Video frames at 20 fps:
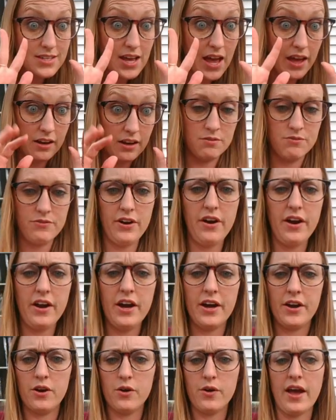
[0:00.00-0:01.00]
10. Very
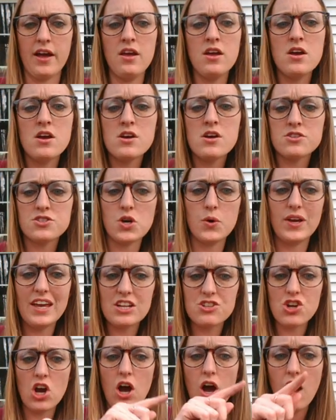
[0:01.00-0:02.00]
good. Okay. So
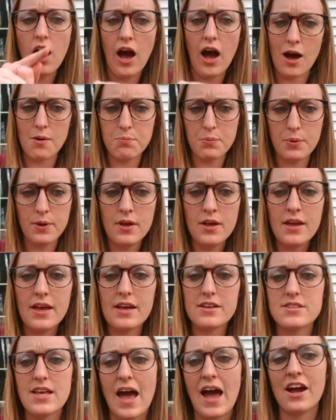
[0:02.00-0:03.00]
each hop
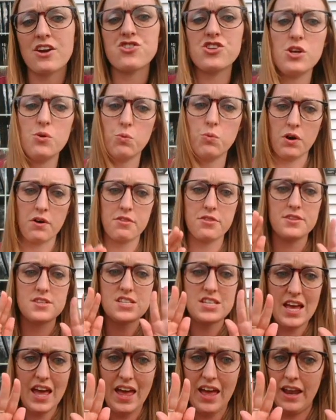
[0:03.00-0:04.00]
is actually worth
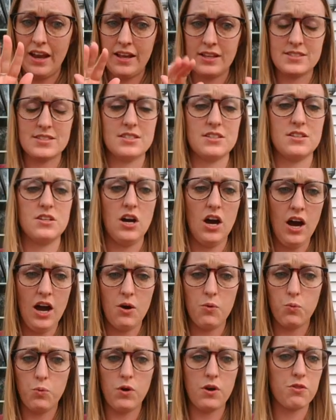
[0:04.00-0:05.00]
10. It's
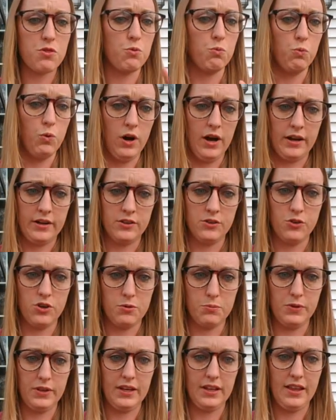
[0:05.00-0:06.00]
not worth 1
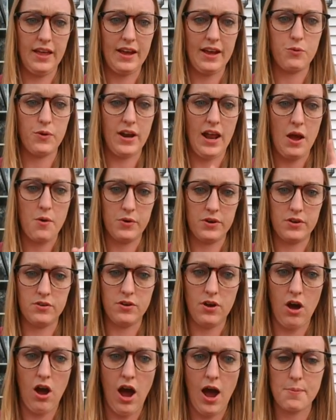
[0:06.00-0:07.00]
normally, like when I would
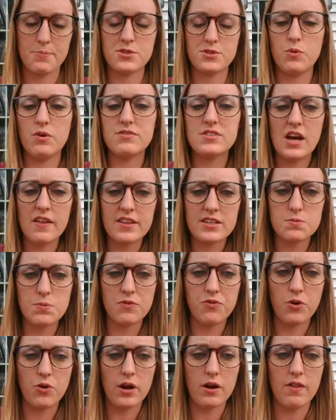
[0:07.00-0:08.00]
hop. So we've done this
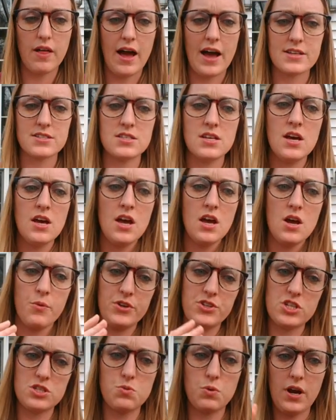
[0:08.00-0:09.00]
before in class. We
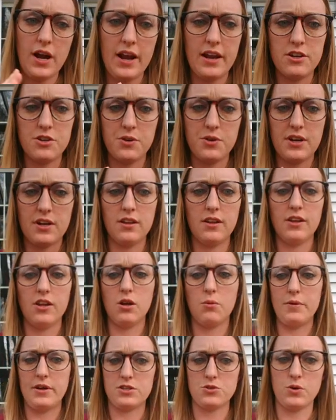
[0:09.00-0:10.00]
just were kind of doing it a little
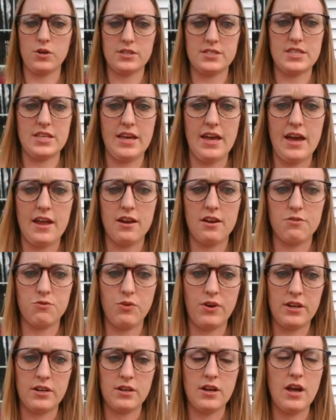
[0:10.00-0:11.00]
bit towards the end of
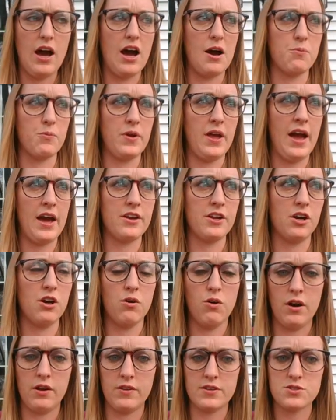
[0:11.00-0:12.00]
when we had to go
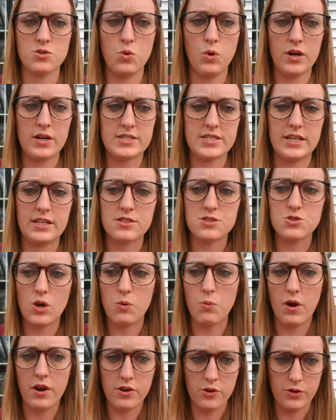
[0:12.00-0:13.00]
on this quarantine. So I
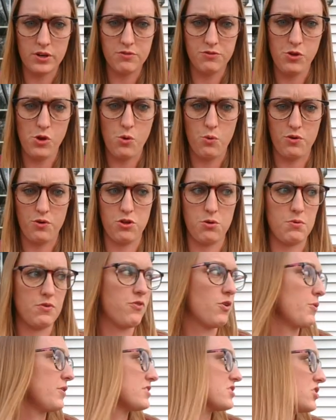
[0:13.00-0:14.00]
wanted to review it with you
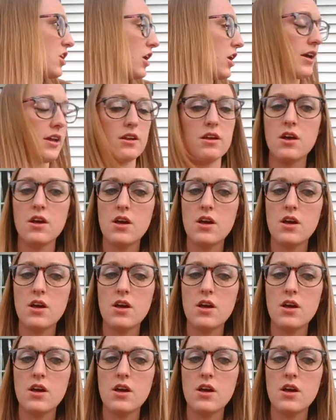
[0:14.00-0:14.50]
before we started.